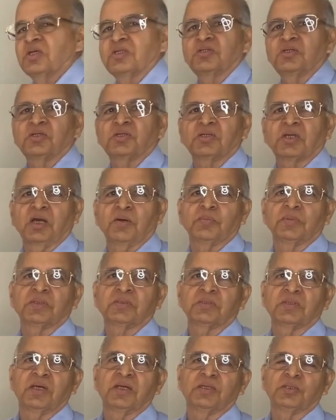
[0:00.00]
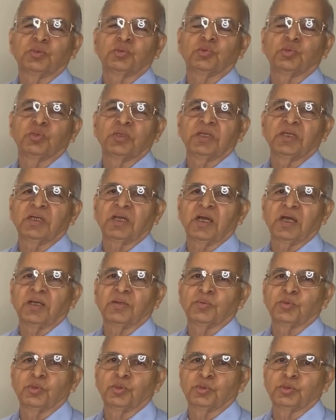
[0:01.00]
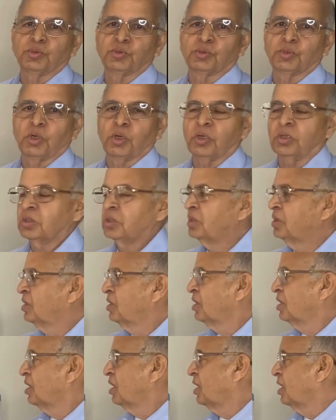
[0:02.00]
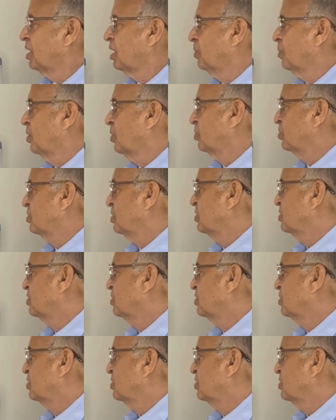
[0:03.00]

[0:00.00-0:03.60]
Satish Kamath and today I am going to talk about